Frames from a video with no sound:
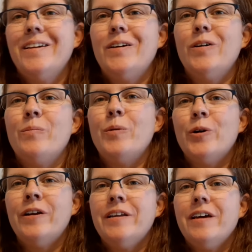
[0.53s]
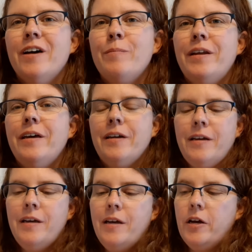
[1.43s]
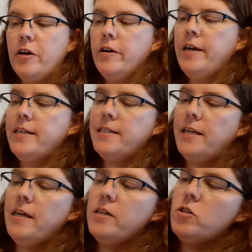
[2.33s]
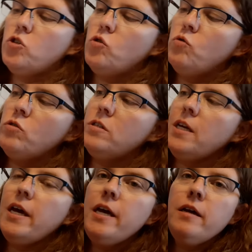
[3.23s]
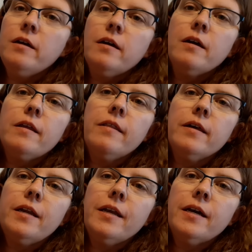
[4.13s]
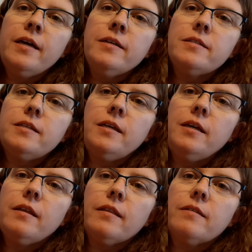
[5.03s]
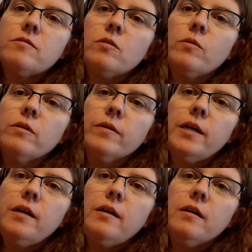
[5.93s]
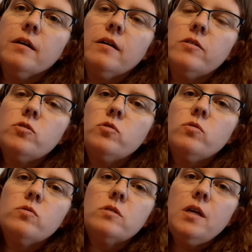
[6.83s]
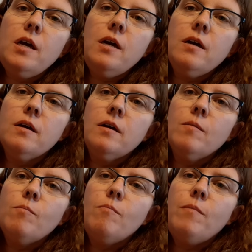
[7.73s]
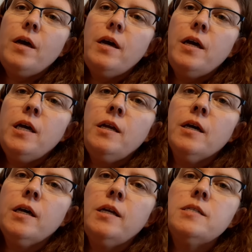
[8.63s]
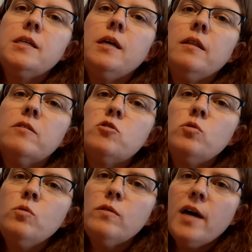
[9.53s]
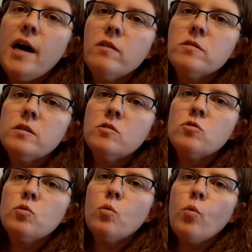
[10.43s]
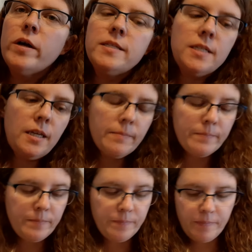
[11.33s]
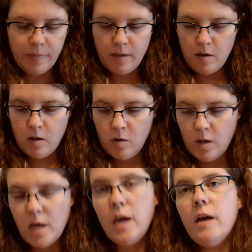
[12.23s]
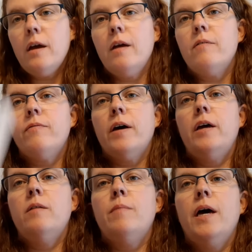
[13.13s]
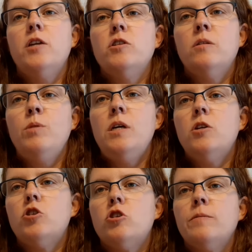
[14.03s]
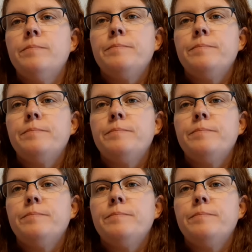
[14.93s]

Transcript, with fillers: Good morning, Dominic. All right, today is Tuesday, the 19th. So we're right here. Tuesday, May 19th, 2020. Okay, fine. Imagine the beach.